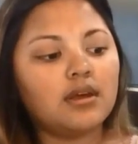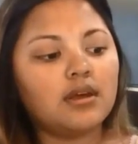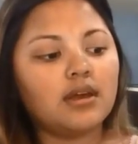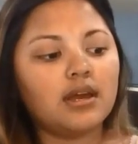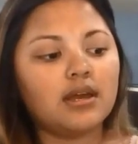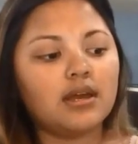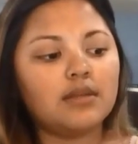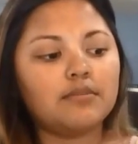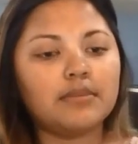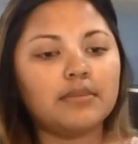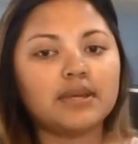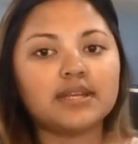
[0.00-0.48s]

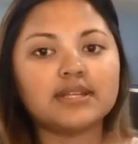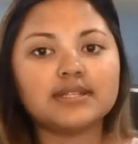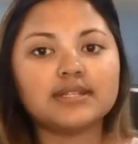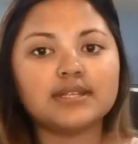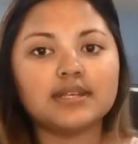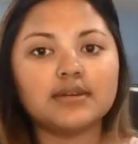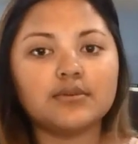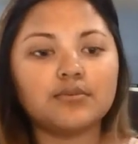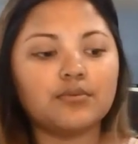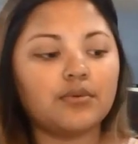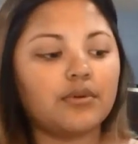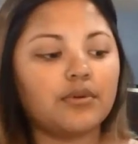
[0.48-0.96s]
and mix
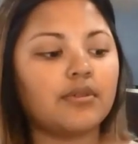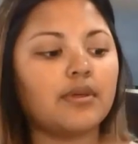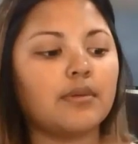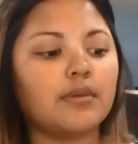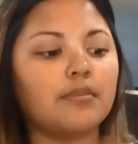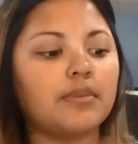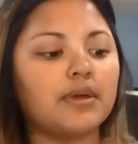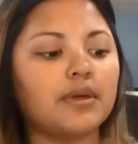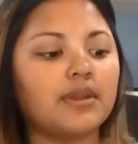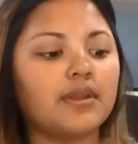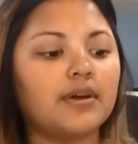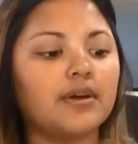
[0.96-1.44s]
it with a
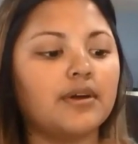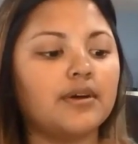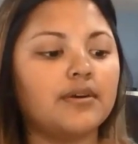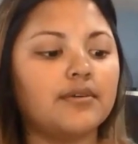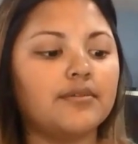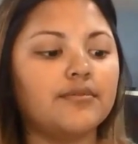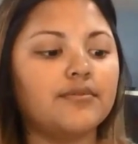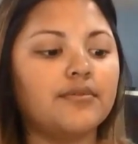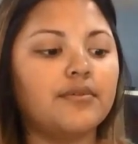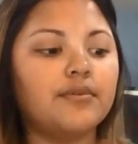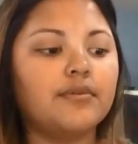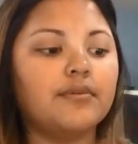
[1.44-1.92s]
bit
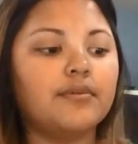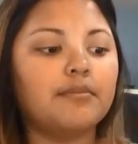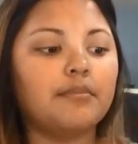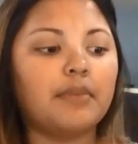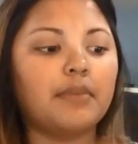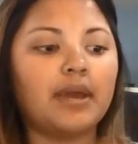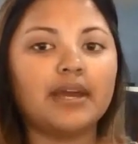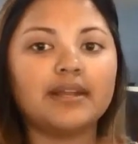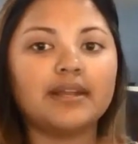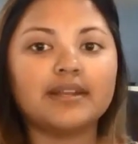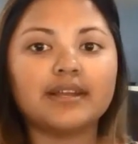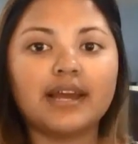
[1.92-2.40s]
of
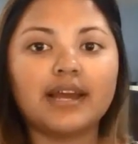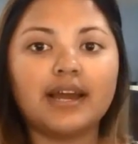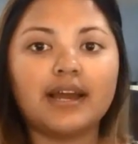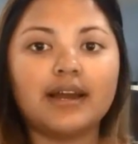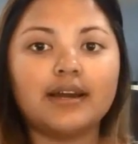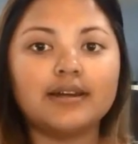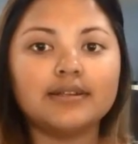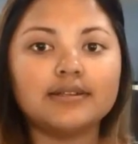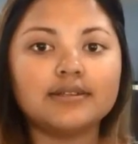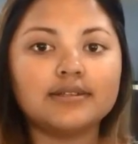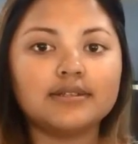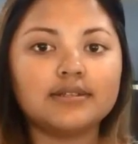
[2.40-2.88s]
Man
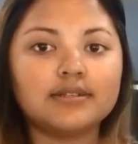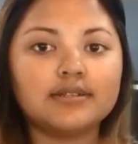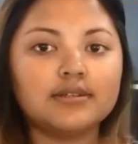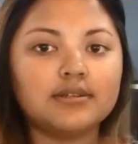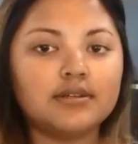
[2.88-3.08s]
Cat.